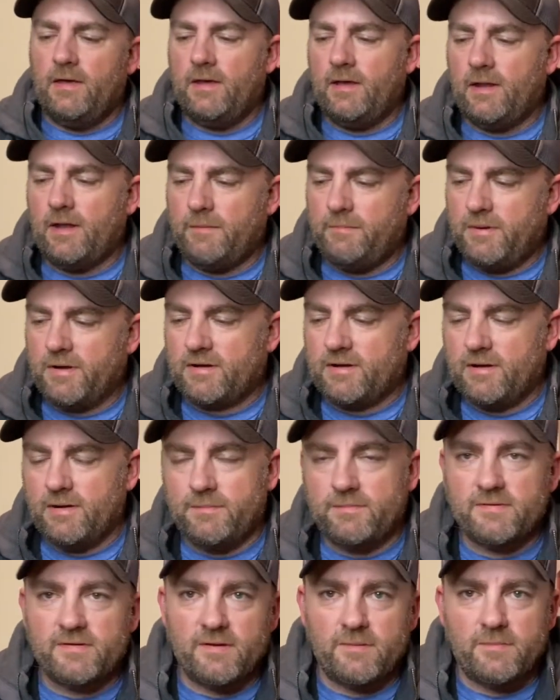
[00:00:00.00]
and I picked
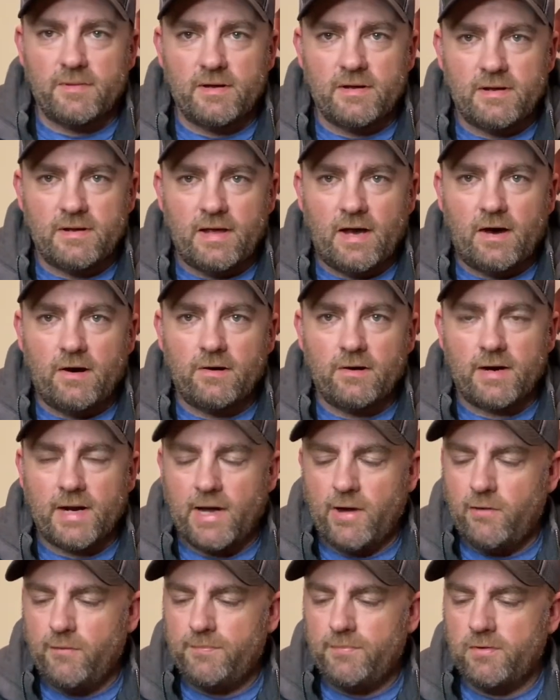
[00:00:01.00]
up some dollar
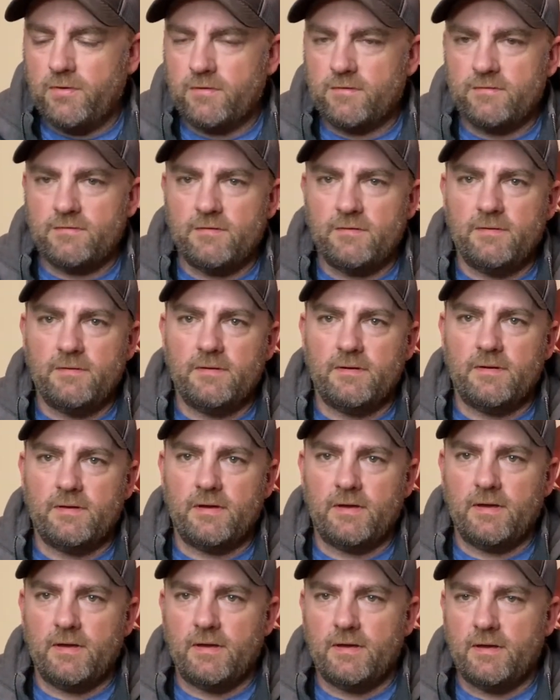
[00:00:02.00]
comic books,
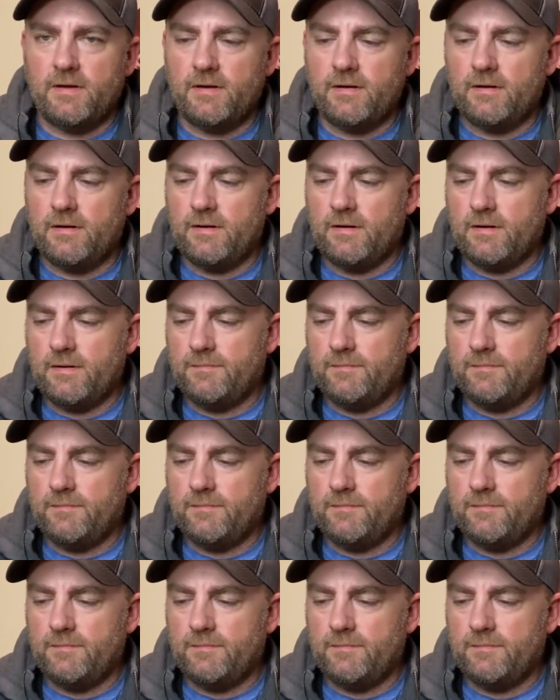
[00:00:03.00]
and